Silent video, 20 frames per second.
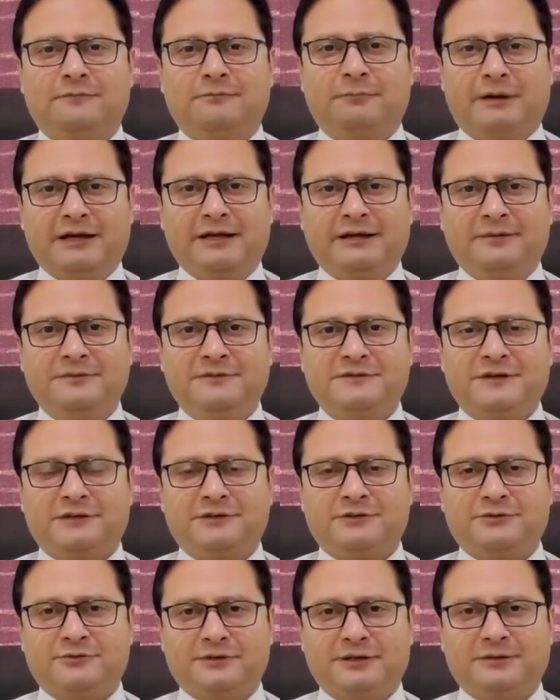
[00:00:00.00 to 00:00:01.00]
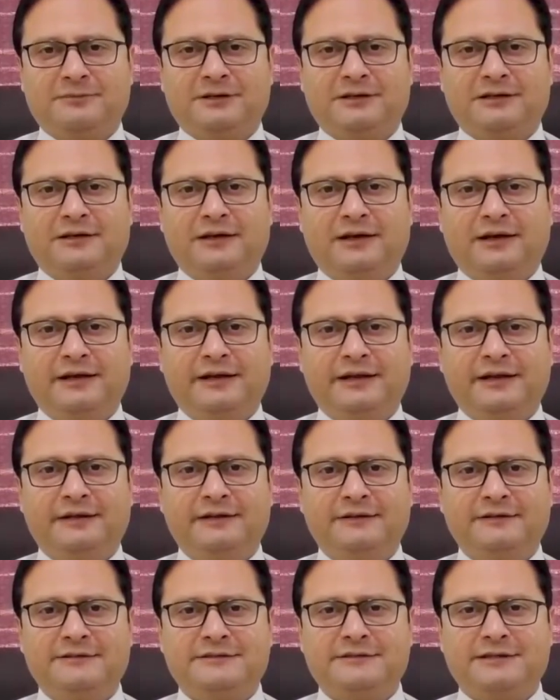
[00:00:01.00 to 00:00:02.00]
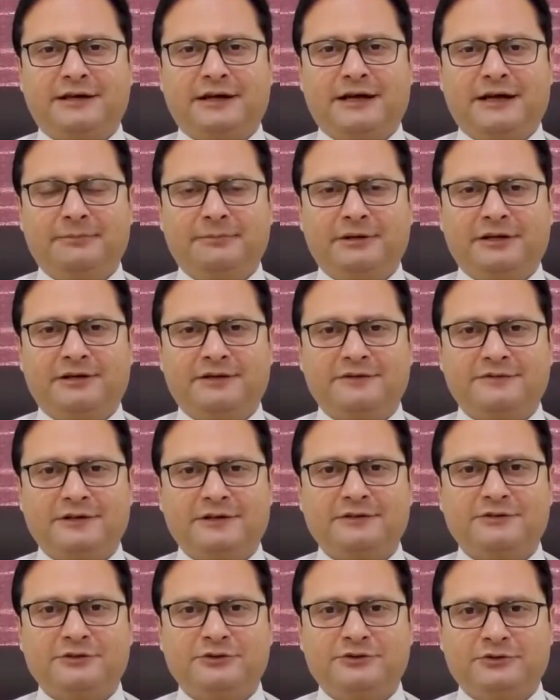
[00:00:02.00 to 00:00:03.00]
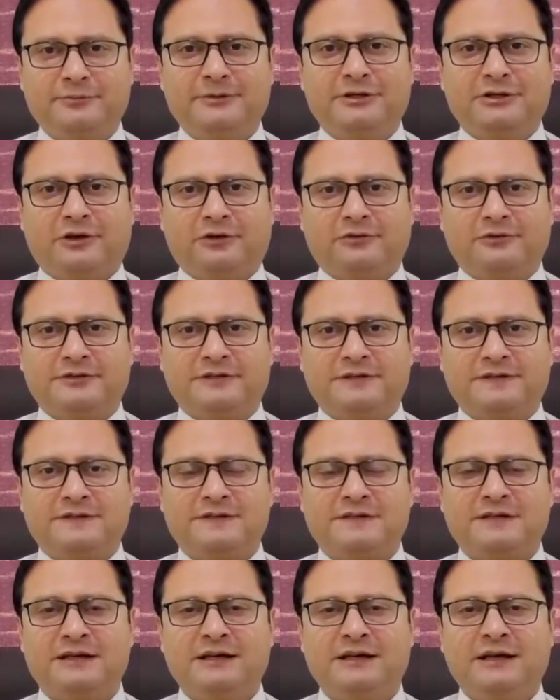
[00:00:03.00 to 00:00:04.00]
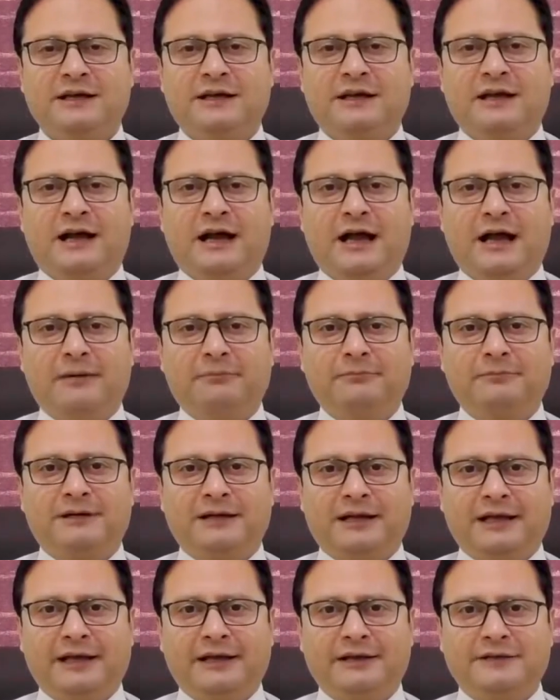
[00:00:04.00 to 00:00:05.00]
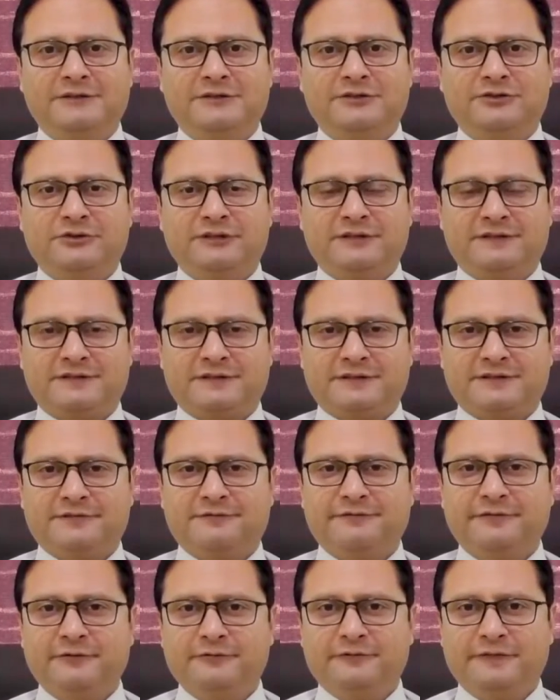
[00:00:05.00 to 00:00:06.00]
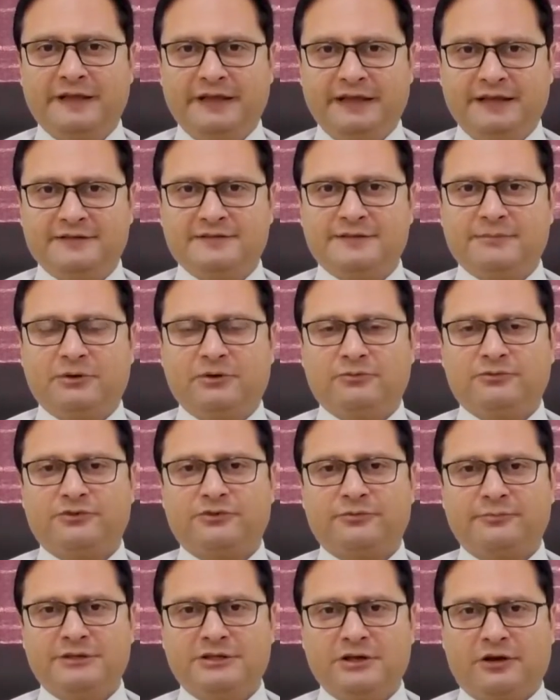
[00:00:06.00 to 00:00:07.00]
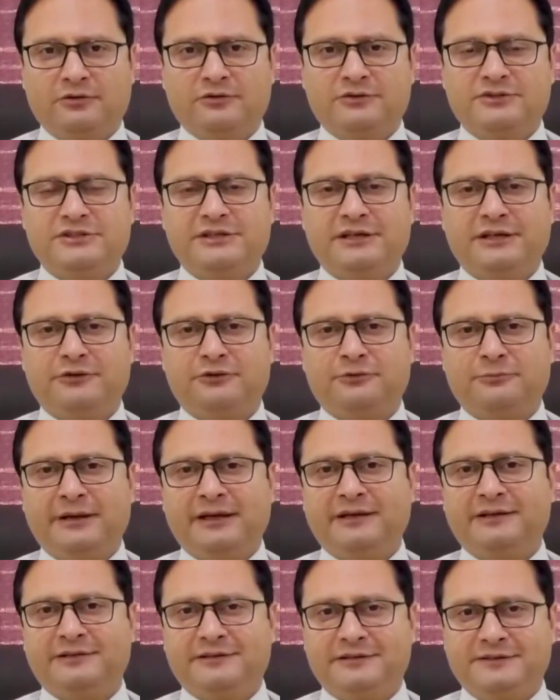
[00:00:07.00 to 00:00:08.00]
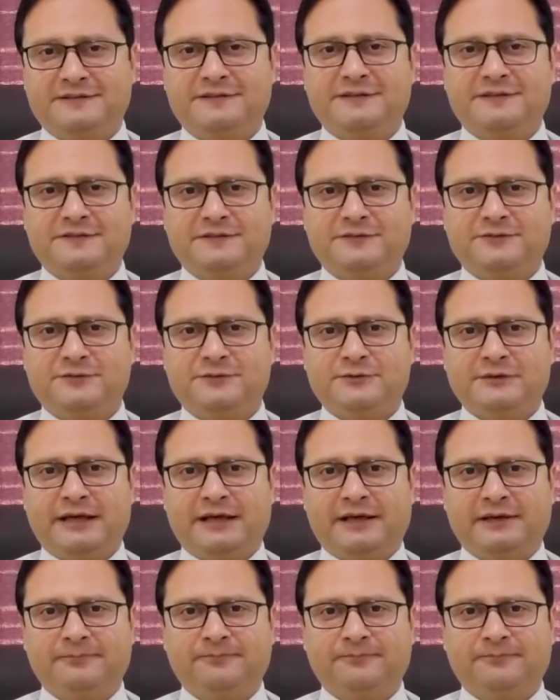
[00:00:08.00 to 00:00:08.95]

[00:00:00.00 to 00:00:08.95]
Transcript: My name is Dr. Suleiman Khan and I'm a consultant rheumatologist. I'm glad to discuss a few things about rheumatology and rheumatic diseases today.